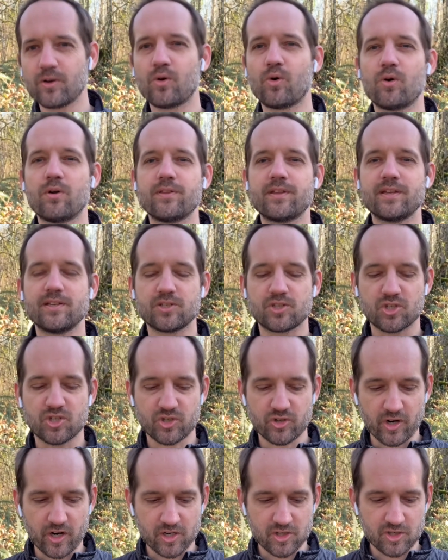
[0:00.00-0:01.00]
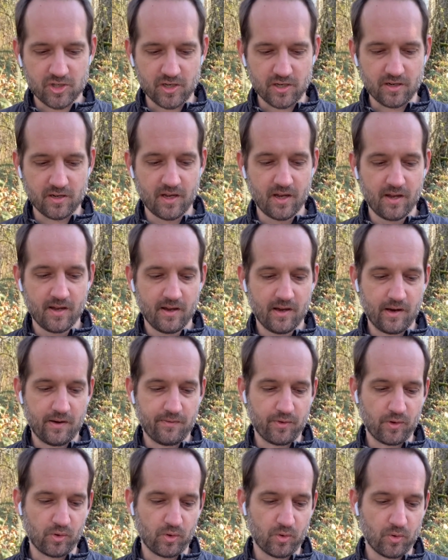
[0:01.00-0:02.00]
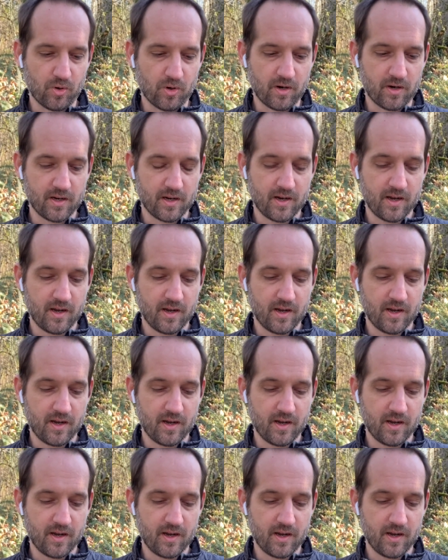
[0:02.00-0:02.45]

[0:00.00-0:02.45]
or the instruction of the Lord.